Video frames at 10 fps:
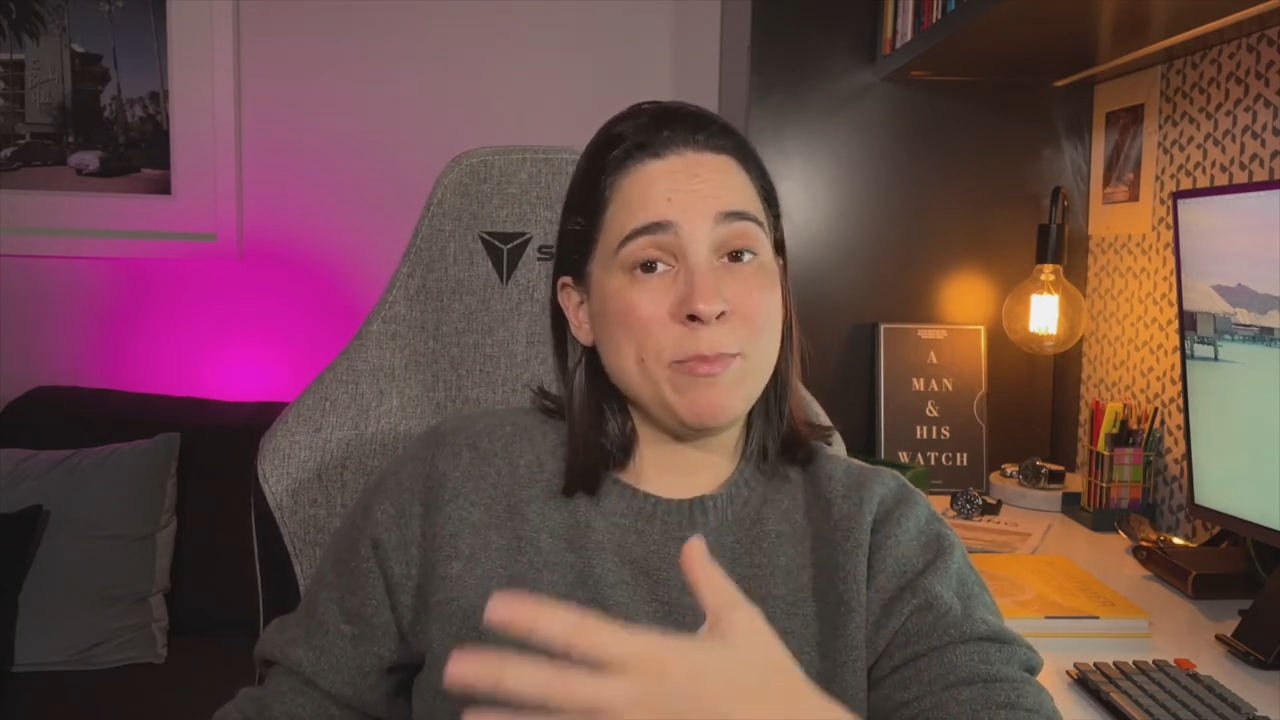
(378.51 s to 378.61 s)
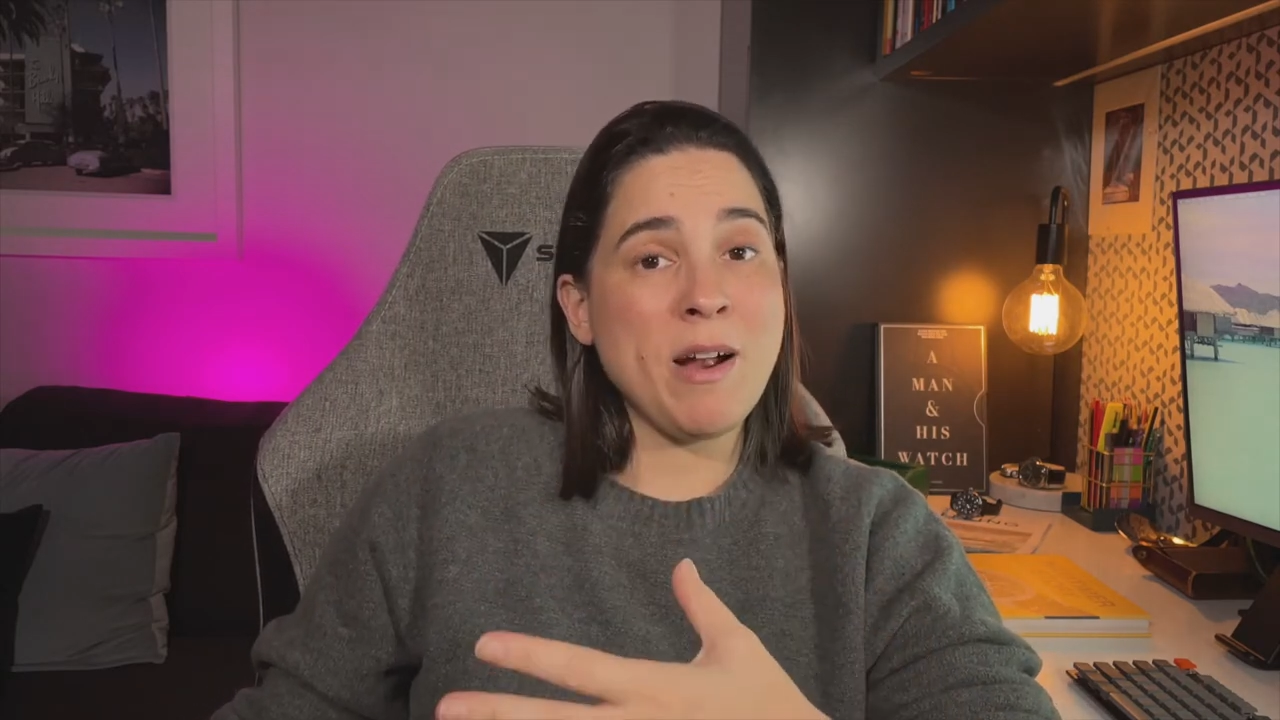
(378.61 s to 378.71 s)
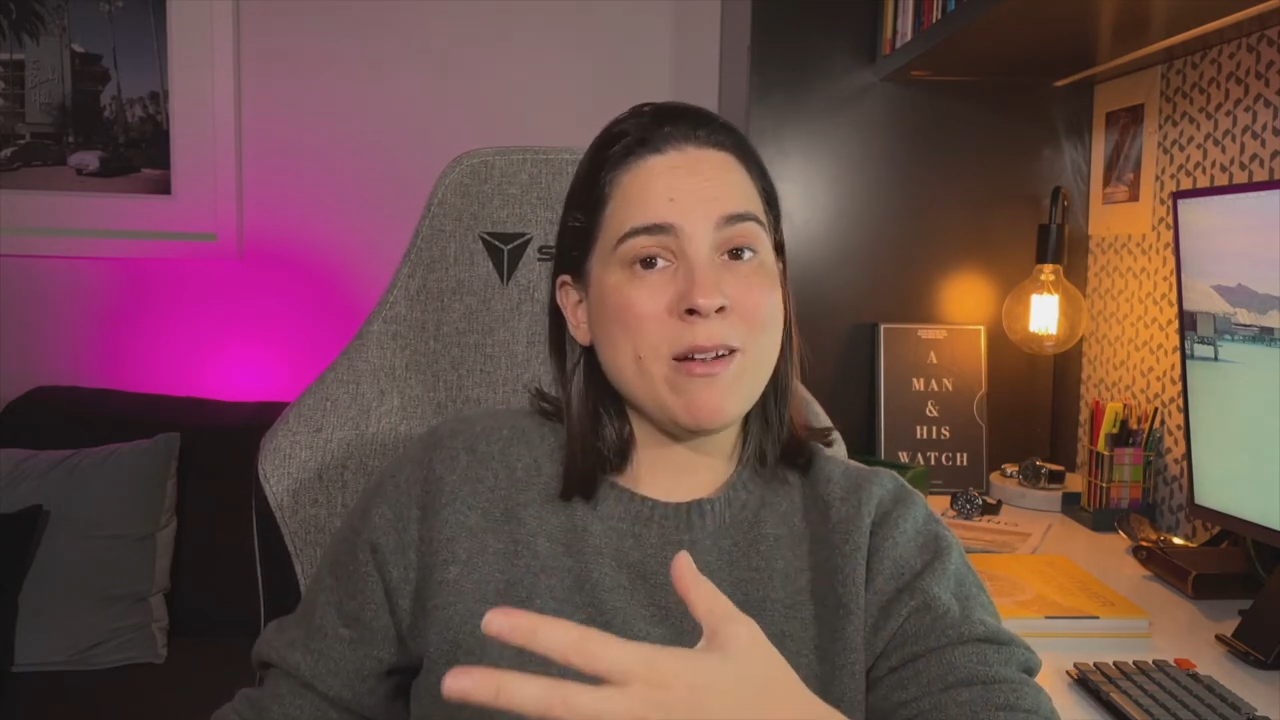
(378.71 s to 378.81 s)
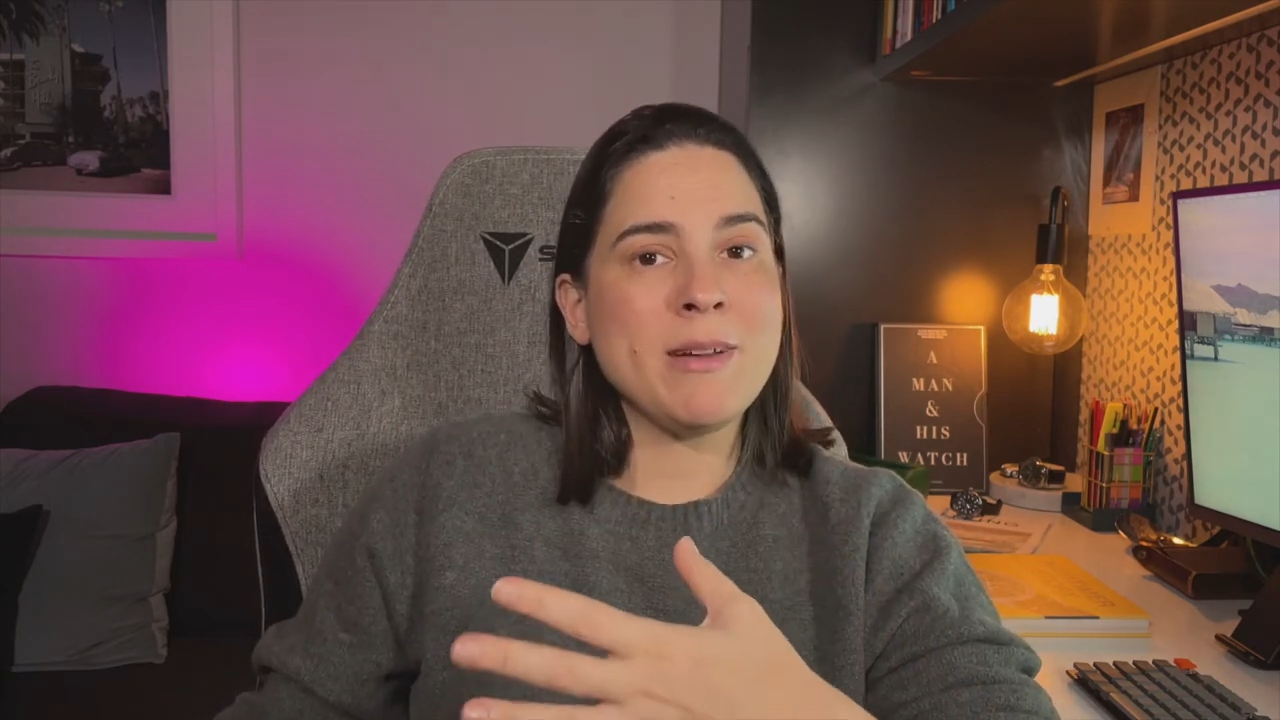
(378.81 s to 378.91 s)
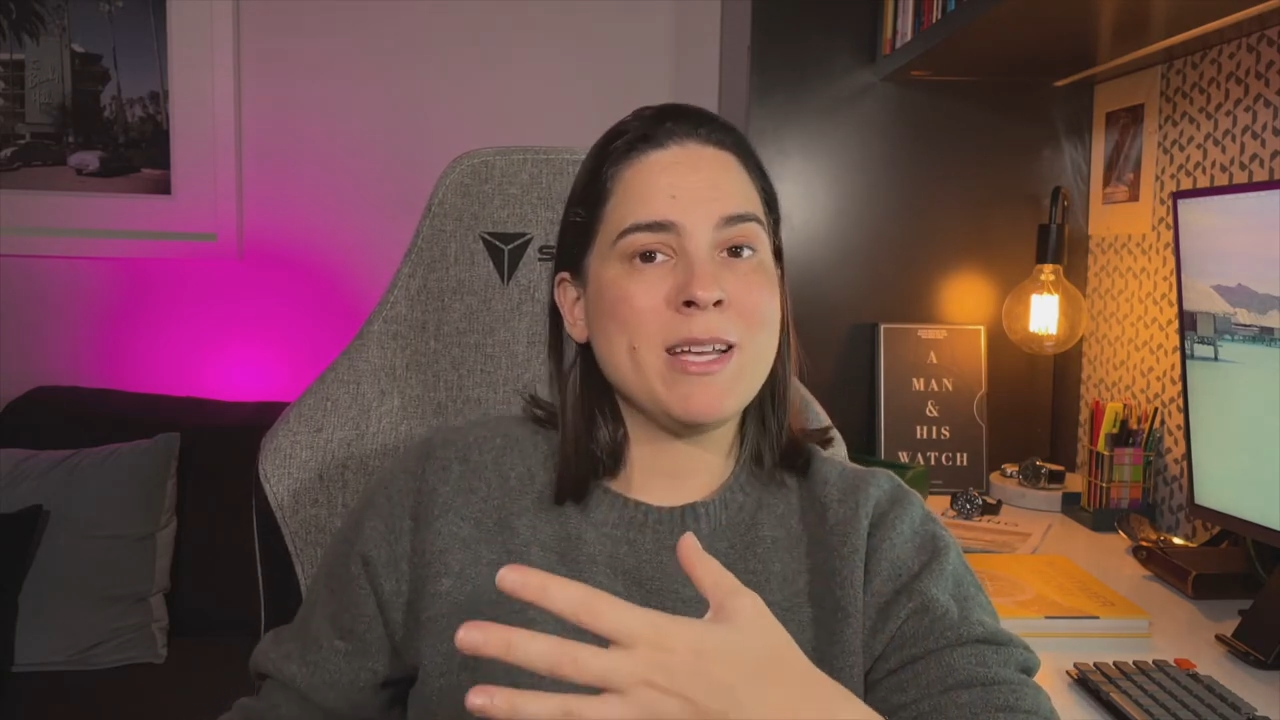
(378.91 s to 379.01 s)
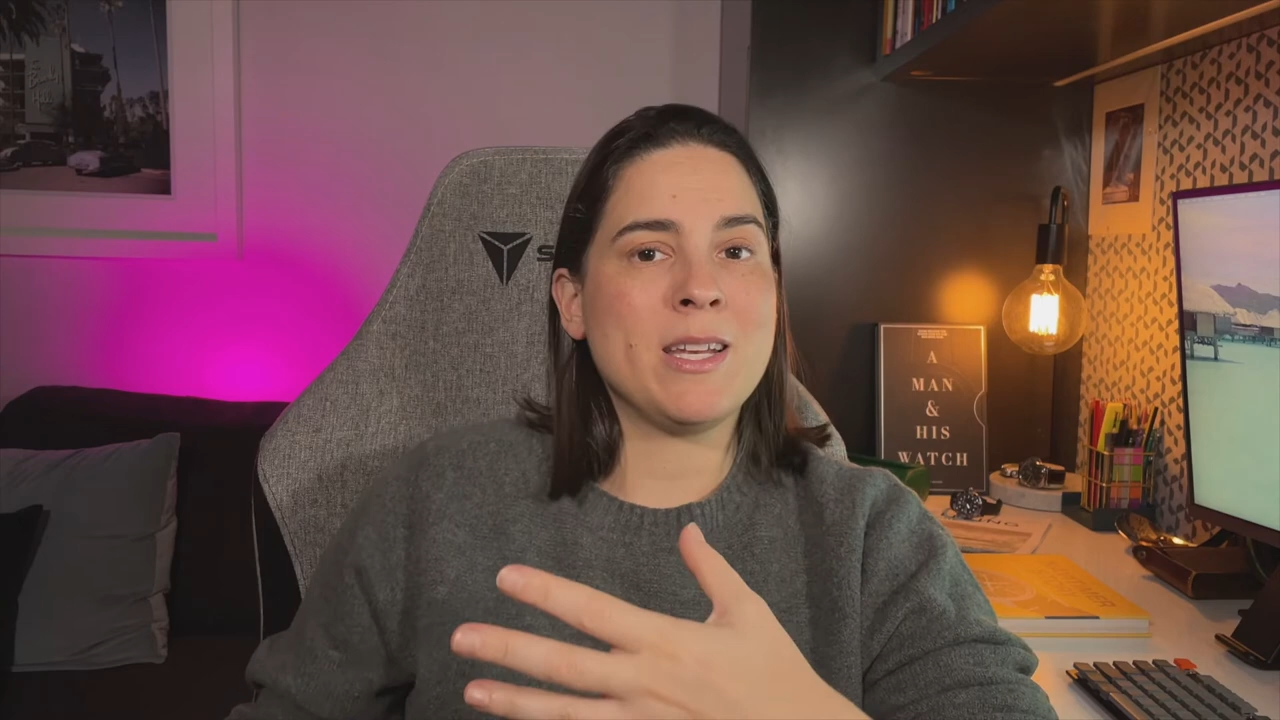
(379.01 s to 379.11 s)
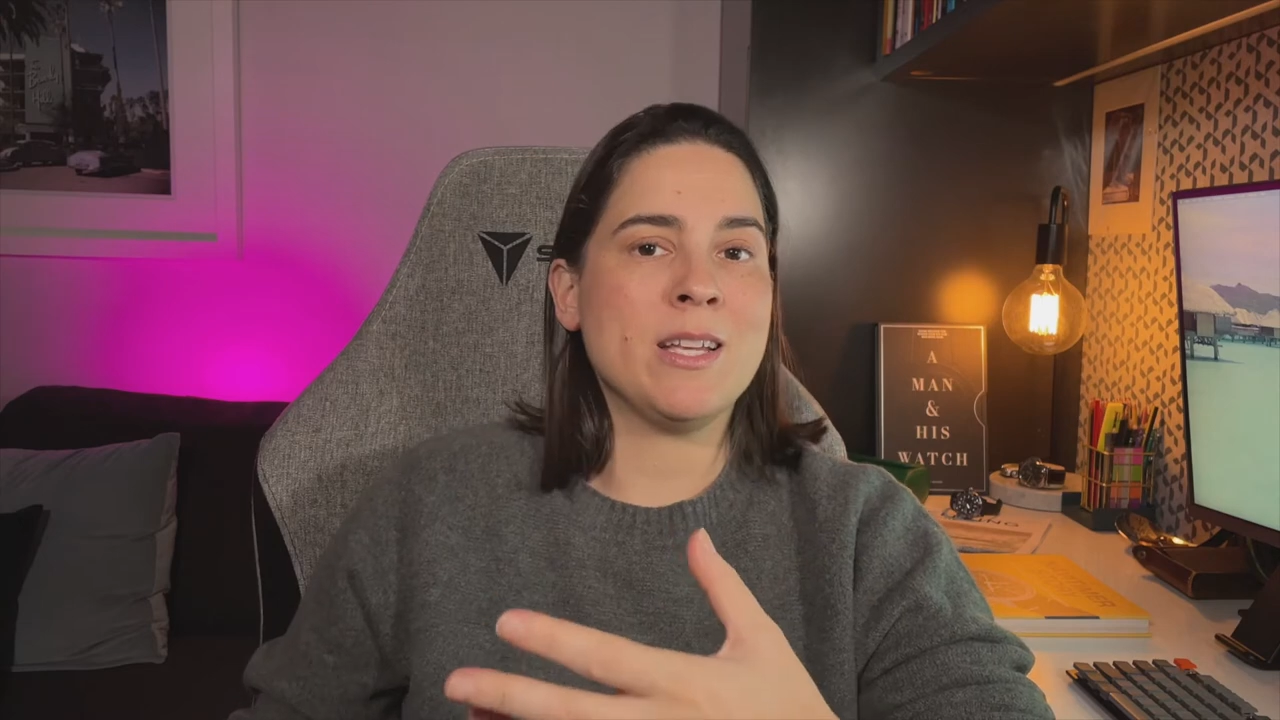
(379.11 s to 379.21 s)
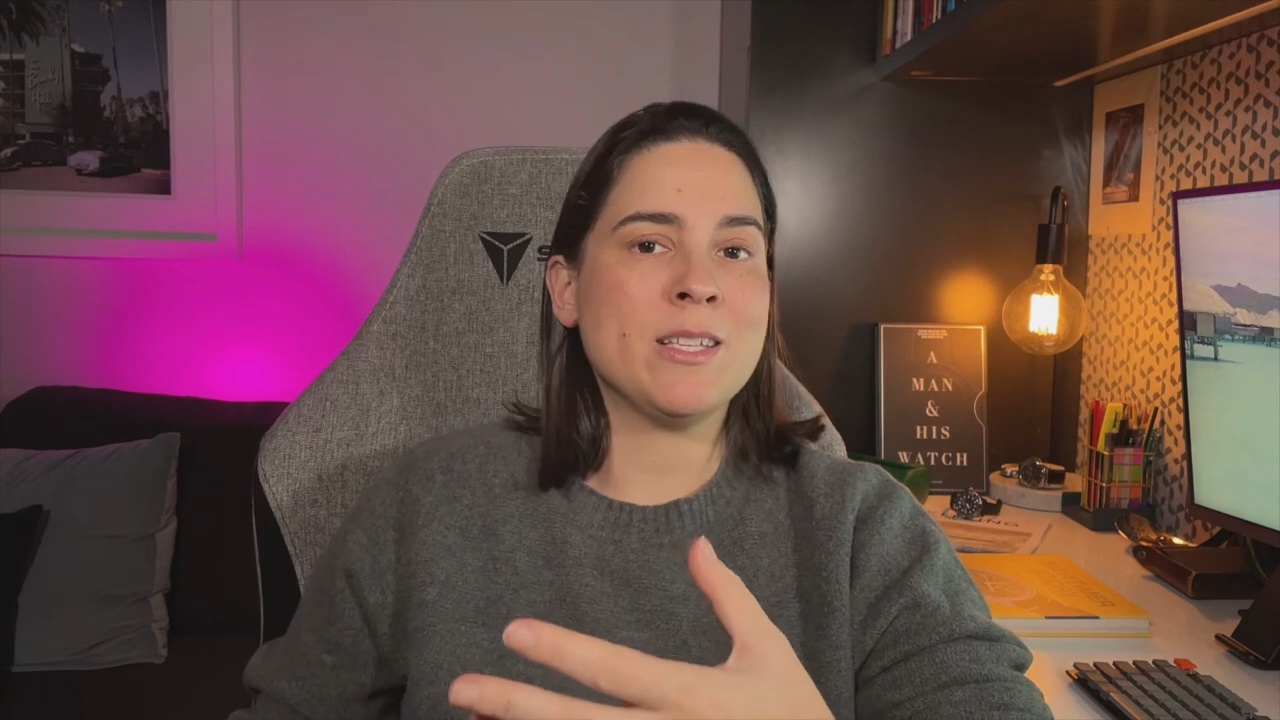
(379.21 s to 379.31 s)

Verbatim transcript: paramount as